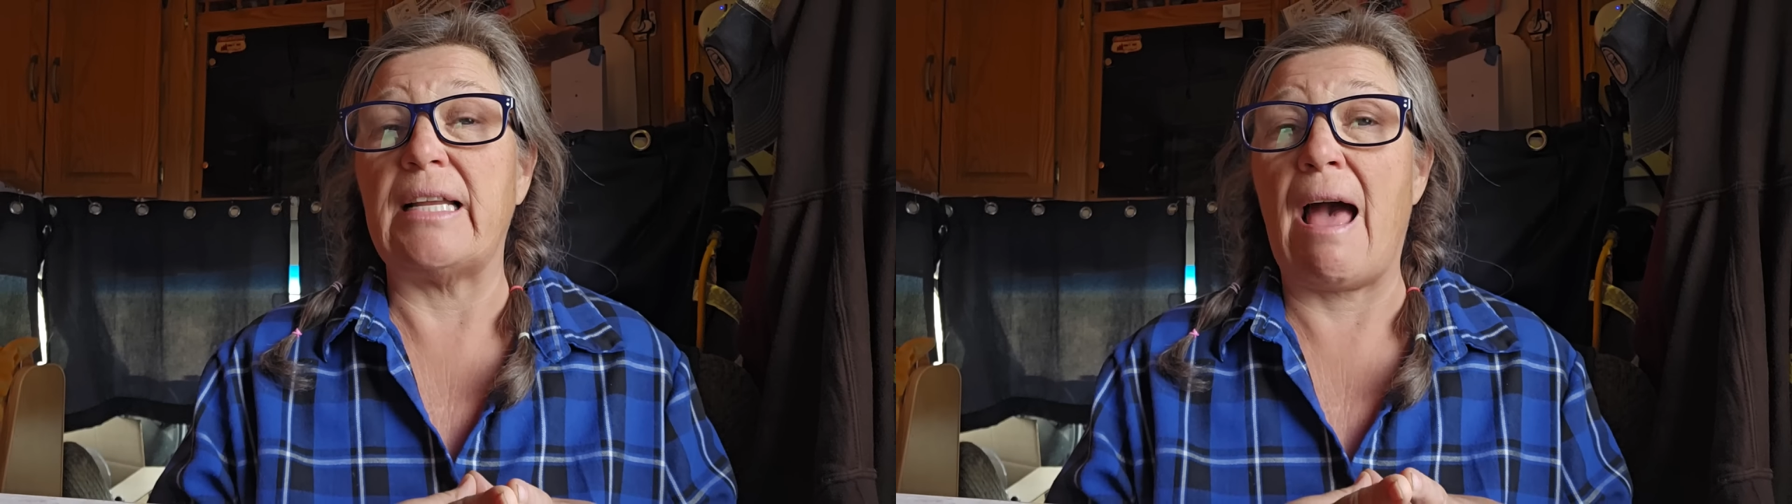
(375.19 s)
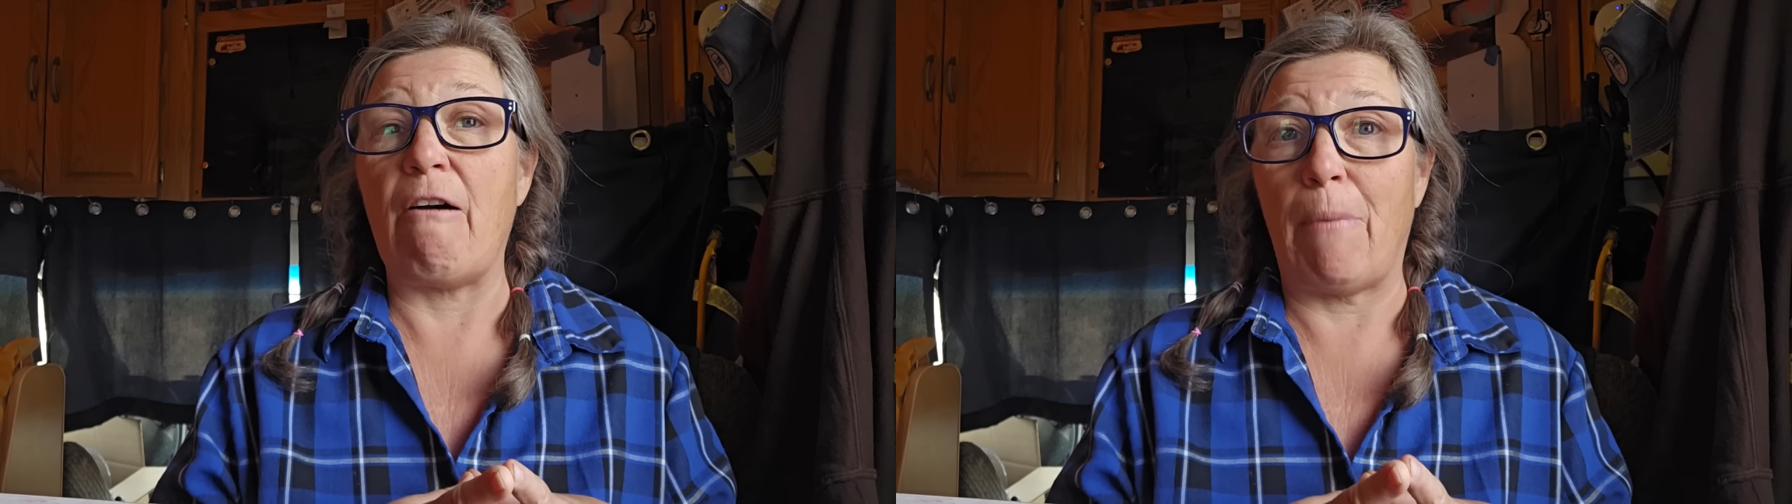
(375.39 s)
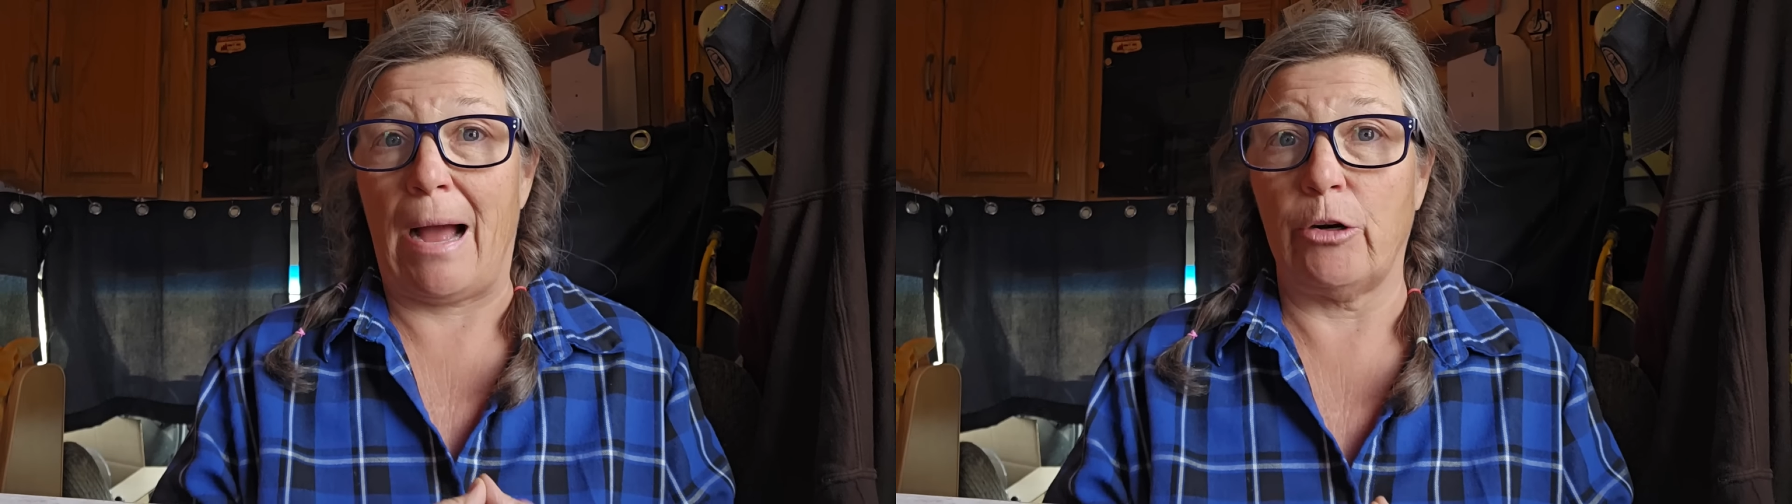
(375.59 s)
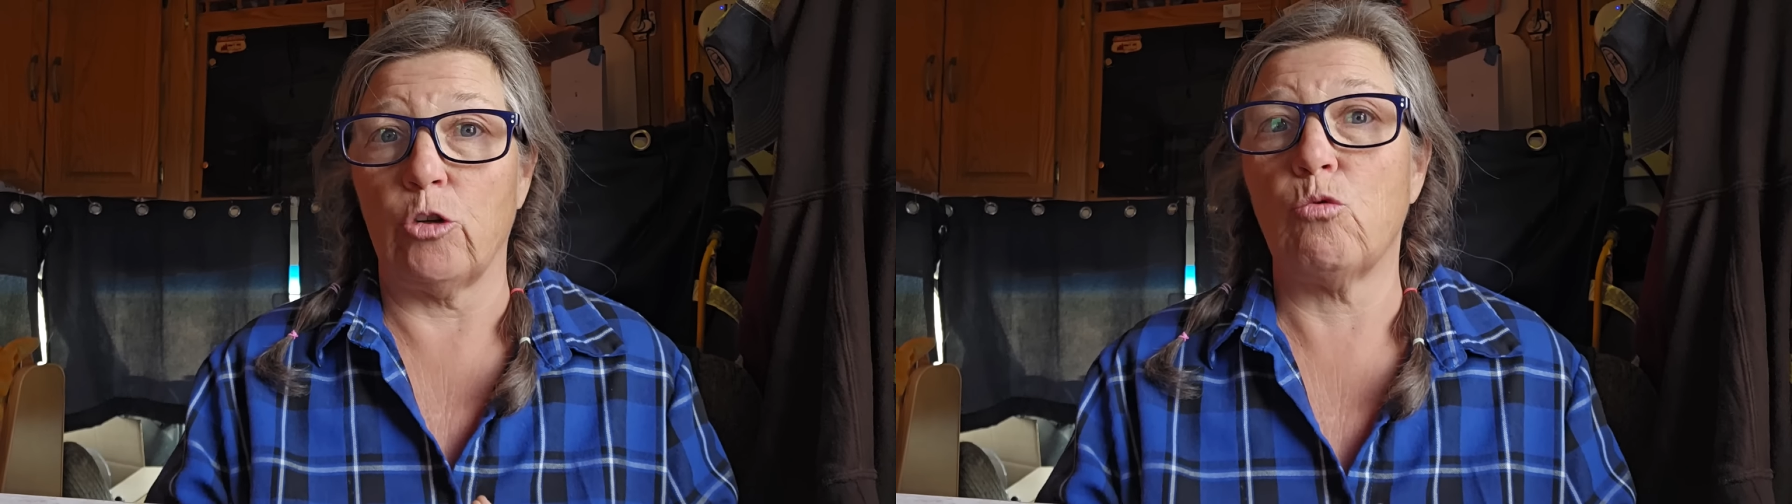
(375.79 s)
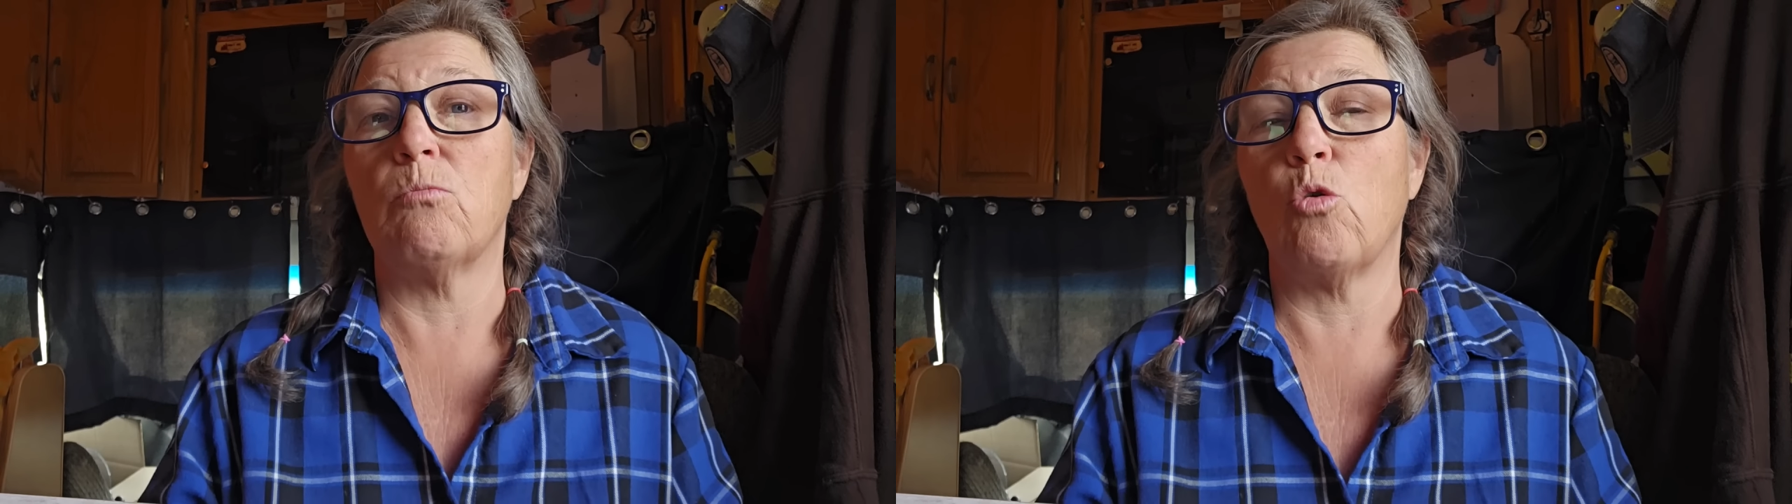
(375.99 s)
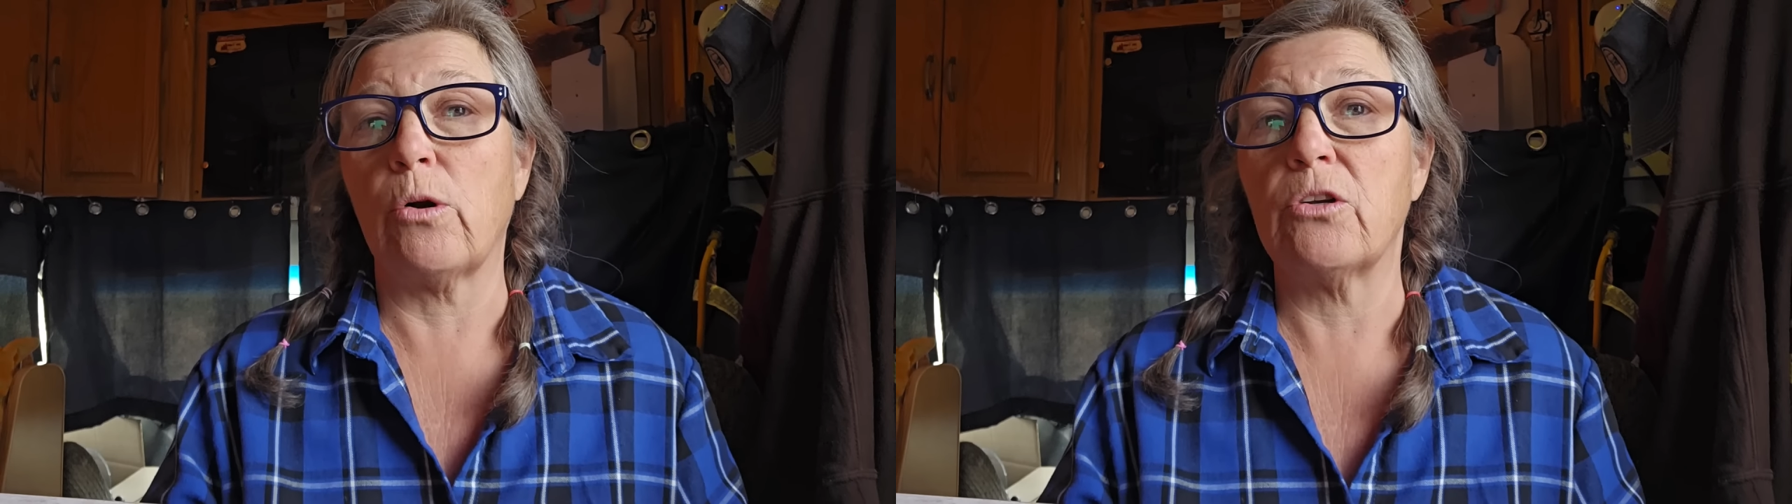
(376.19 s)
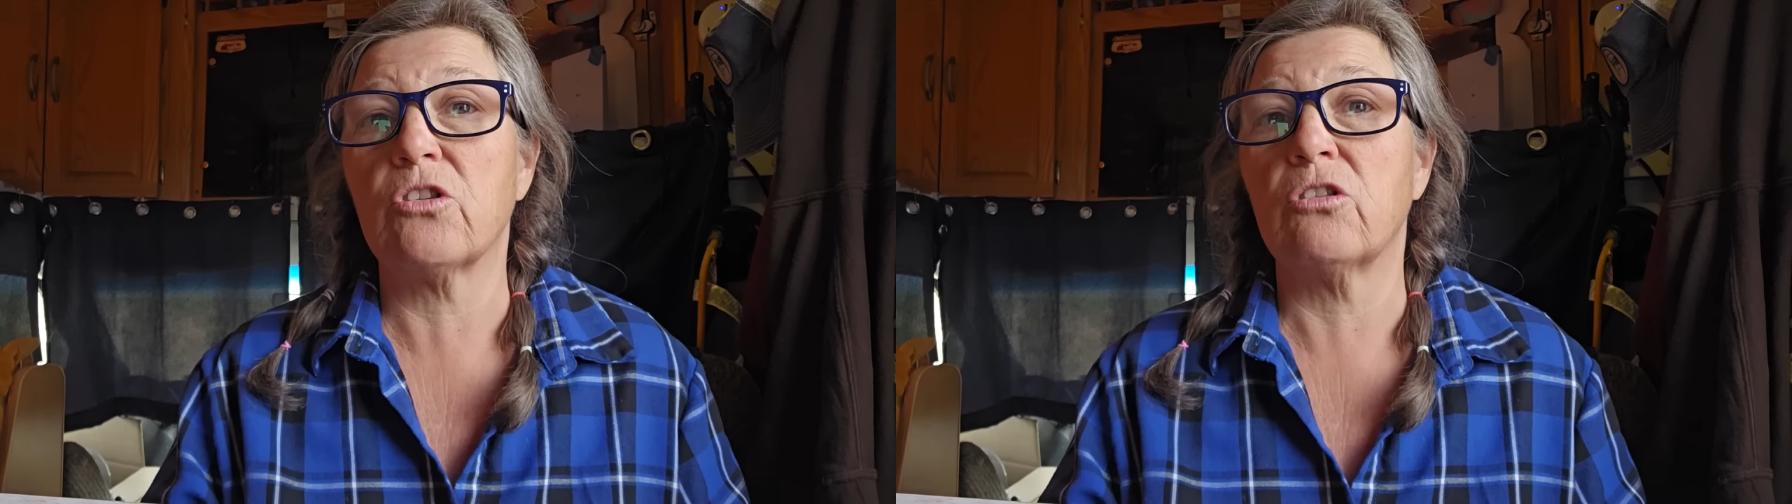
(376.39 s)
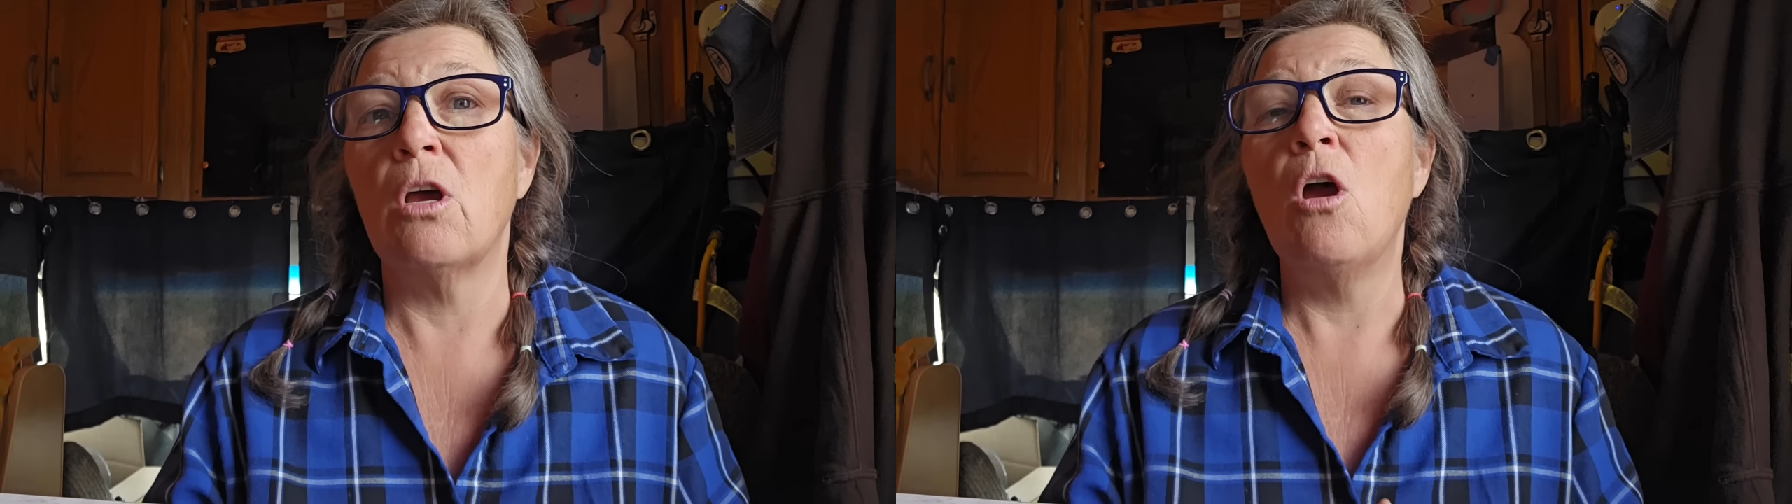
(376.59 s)
to have buyer's
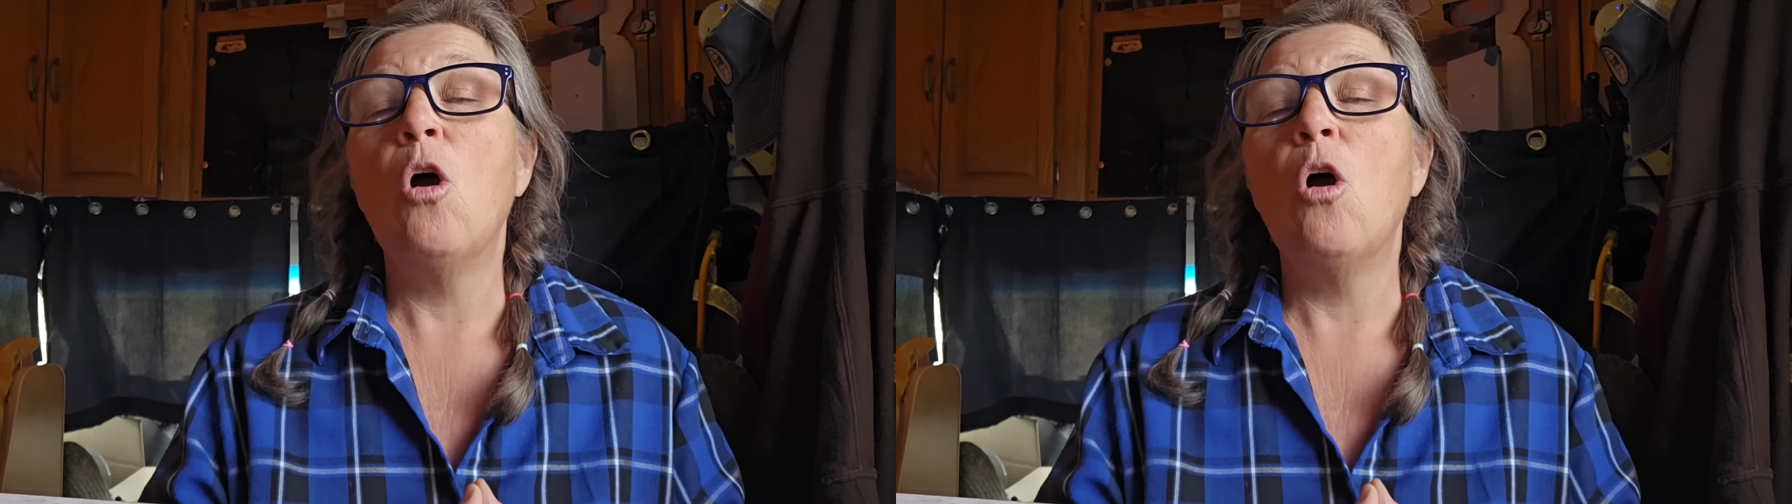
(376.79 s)
remorse.